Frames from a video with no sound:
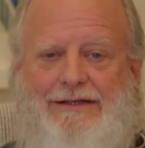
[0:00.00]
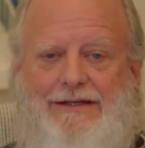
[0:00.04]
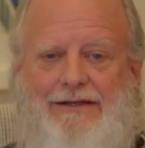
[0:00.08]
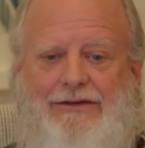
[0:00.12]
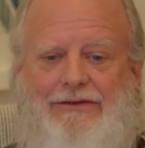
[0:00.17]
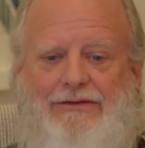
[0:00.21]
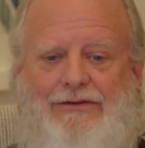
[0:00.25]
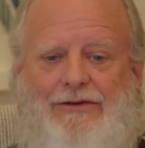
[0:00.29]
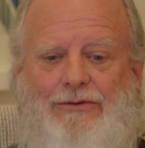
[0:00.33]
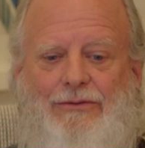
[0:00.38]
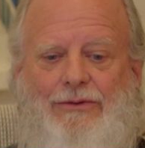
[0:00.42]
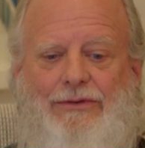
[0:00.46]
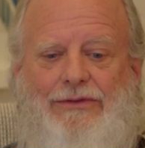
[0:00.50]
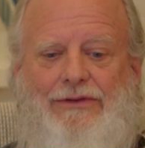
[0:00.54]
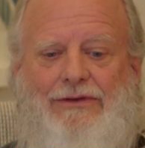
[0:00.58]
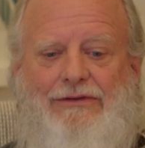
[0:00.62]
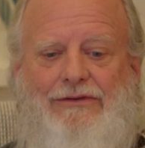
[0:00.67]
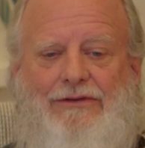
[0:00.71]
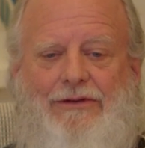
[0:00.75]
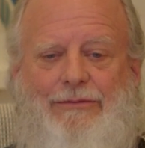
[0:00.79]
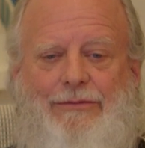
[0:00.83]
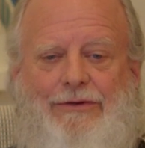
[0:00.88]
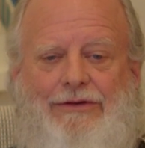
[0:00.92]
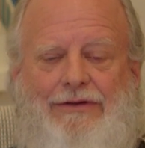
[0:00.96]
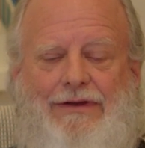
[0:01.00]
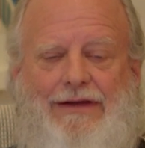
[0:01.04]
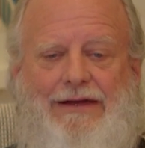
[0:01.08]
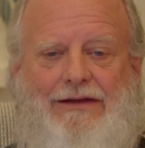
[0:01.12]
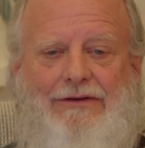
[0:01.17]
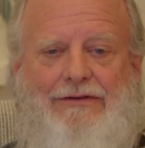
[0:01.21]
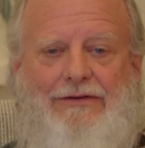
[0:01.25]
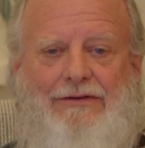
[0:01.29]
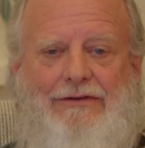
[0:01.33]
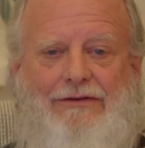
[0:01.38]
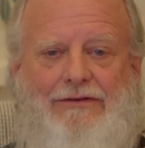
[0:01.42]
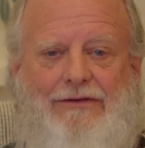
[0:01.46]
And so with these
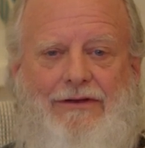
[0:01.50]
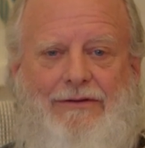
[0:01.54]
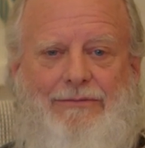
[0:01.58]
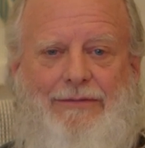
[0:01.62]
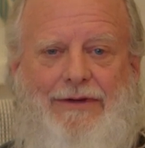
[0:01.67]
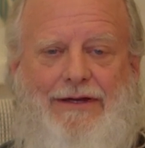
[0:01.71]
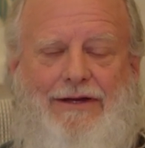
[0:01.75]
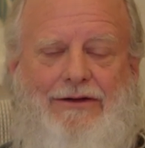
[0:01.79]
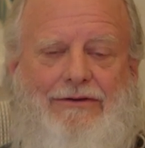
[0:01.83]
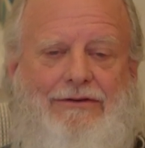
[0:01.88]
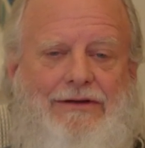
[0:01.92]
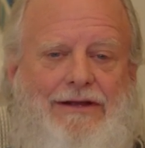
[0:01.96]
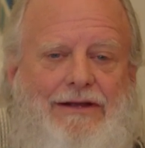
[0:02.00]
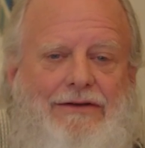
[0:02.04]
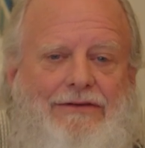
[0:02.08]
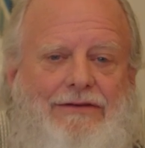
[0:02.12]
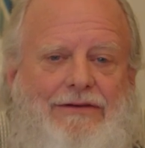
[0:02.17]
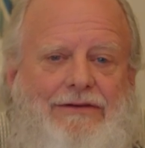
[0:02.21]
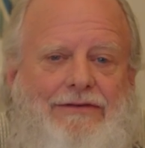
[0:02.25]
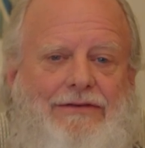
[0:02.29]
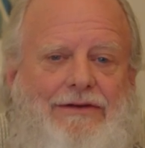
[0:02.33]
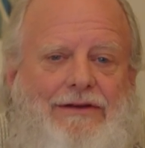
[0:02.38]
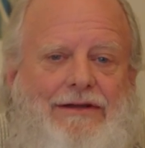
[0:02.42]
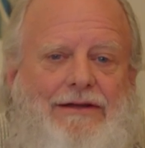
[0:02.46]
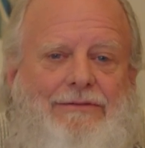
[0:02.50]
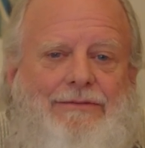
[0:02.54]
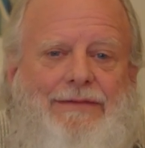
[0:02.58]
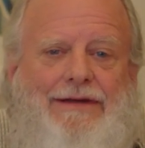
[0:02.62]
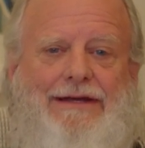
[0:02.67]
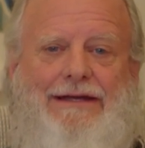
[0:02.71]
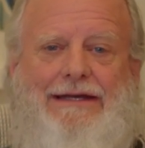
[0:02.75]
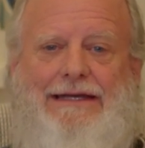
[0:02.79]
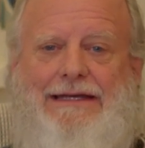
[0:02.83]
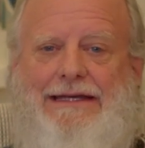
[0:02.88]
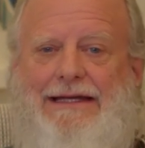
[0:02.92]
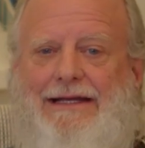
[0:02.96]
limitations on my creativity,
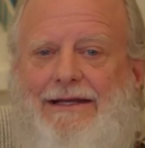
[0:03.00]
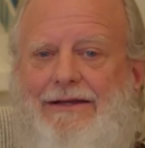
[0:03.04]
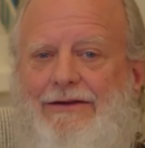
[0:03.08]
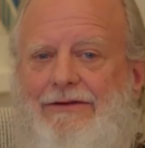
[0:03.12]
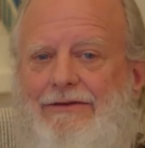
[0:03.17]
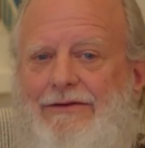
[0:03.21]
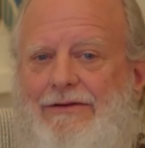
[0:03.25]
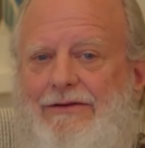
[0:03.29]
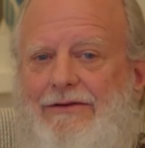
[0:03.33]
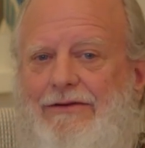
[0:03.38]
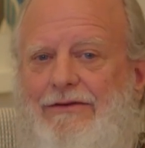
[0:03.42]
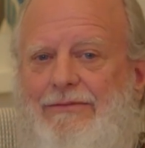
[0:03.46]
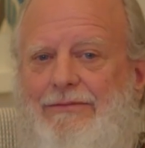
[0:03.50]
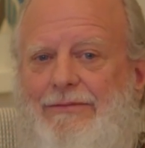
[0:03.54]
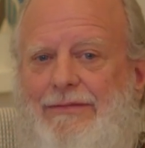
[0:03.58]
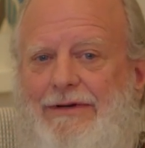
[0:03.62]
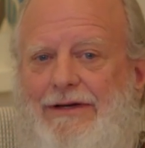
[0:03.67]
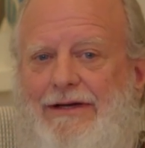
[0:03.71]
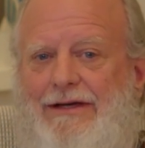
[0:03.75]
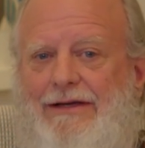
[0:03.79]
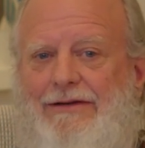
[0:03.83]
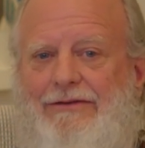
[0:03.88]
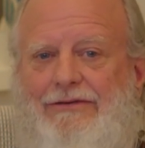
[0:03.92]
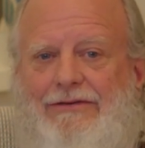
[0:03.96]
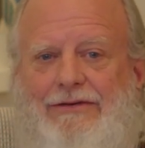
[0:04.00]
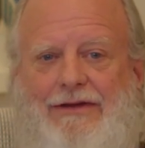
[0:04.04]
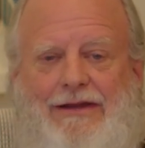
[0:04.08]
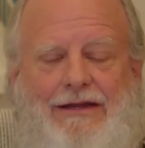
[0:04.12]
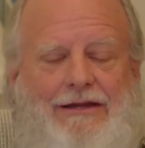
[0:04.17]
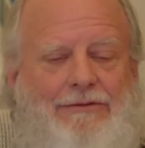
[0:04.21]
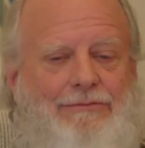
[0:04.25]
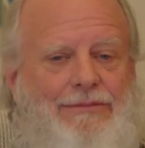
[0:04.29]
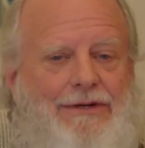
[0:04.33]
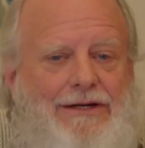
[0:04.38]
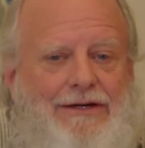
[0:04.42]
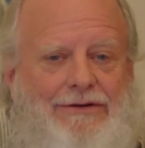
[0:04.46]
my intelligence, my
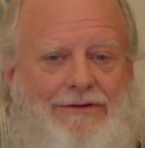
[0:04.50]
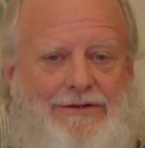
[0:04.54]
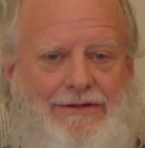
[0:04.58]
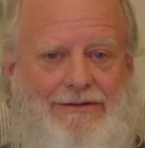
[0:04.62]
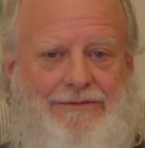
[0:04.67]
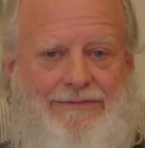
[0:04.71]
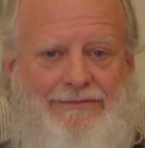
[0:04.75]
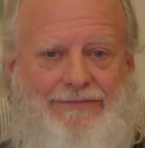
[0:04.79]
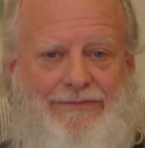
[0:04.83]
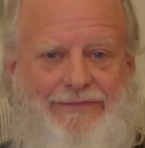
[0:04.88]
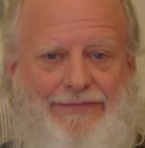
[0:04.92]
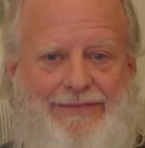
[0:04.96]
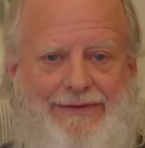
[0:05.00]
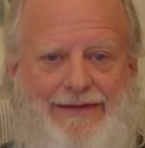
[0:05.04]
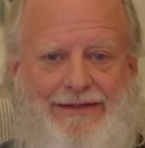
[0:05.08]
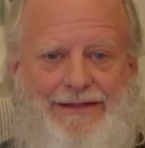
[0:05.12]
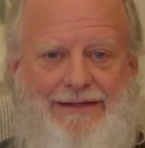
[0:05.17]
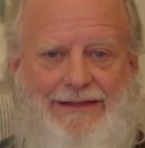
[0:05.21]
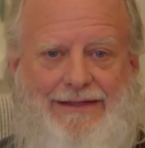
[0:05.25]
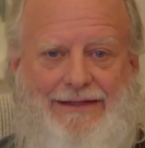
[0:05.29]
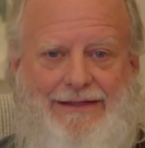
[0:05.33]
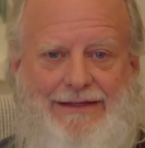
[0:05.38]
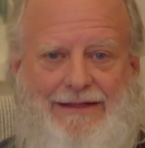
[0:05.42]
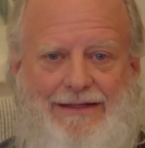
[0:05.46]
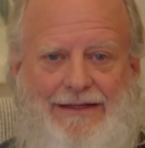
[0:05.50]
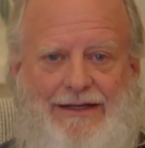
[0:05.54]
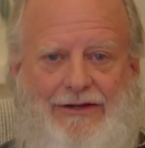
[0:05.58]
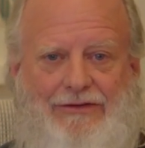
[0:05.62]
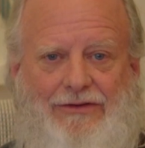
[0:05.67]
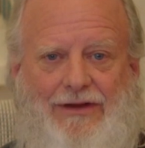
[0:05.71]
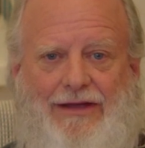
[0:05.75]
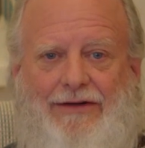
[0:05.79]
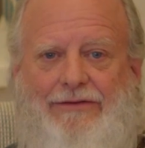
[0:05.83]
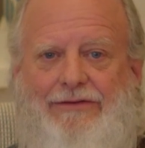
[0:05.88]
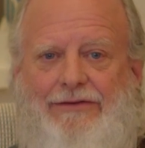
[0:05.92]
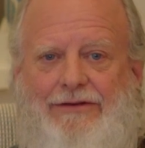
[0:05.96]
staying power,
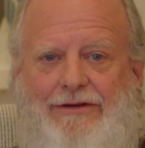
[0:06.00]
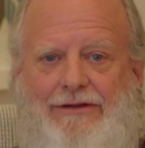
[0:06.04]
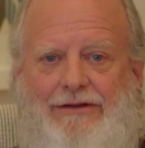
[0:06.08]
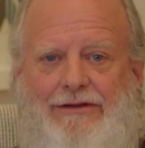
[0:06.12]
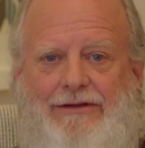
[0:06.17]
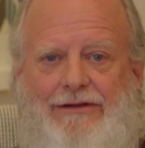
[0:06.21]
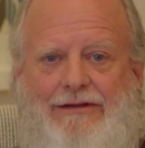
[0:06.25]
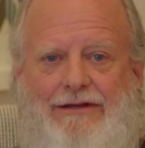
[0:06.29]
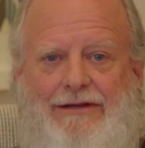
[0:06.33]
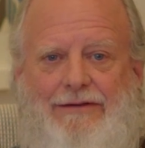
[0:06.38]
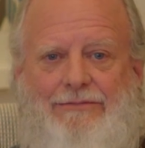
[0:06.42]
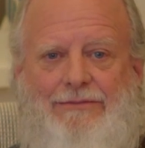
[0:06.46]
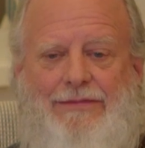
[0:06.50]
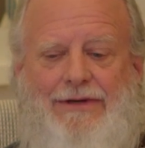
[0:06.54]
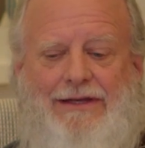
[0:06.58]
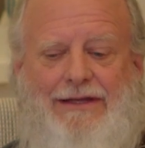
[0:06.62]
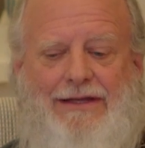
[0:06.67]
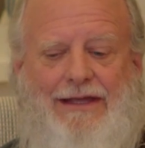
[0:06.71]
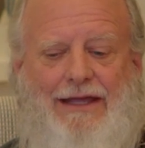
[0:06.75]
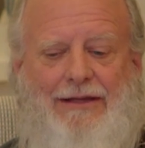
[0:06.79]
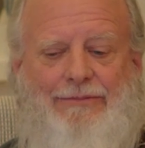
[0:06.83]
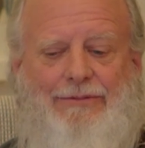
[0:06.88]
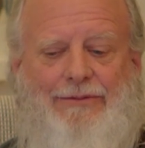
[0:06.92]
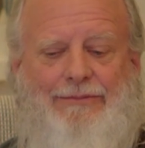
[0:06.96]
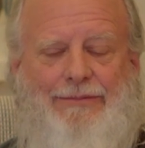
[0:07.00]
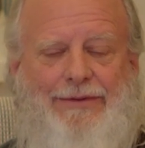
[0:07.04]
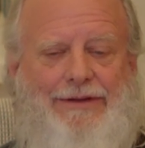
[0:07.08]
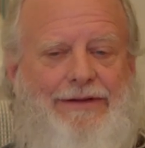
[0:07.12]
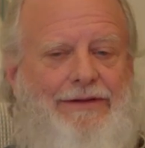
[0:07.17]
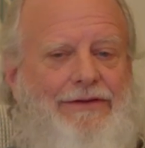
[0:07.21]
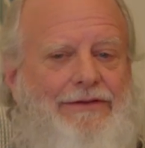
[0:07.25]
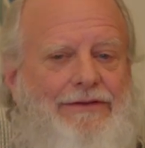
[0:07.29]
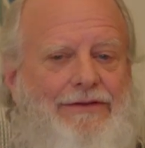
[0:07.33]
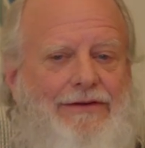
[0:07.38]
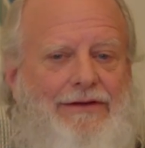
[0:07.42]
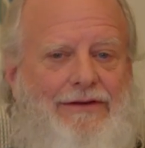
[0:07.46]
it's evident that my
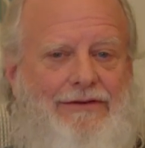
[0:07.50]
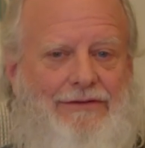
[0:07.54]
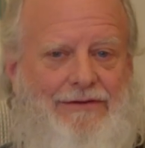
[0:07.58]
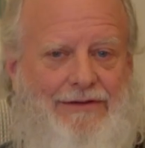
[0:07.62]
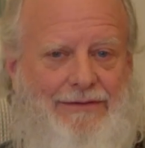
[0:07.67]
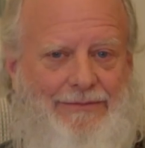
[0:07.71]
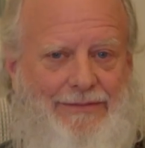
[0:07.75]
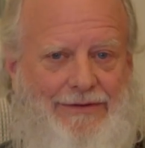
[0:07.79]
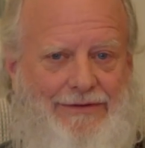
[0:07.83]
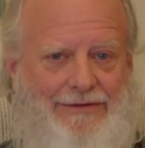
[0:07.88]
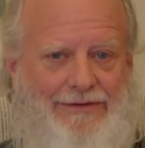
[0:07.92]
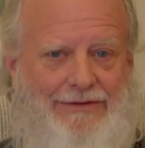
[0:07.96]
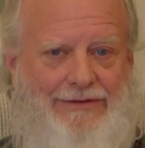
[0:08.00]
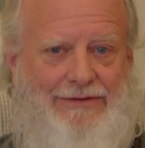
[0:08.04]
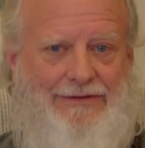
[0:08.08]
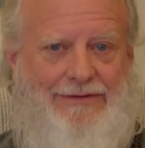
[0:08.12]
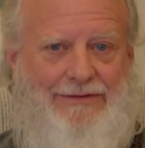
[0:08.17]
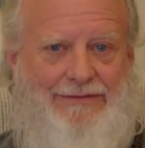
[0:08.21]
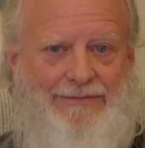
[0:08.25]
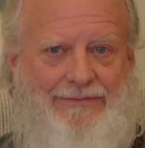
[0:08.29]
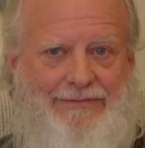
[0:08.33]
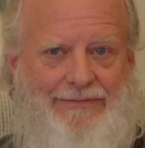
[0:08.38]
capability is limited.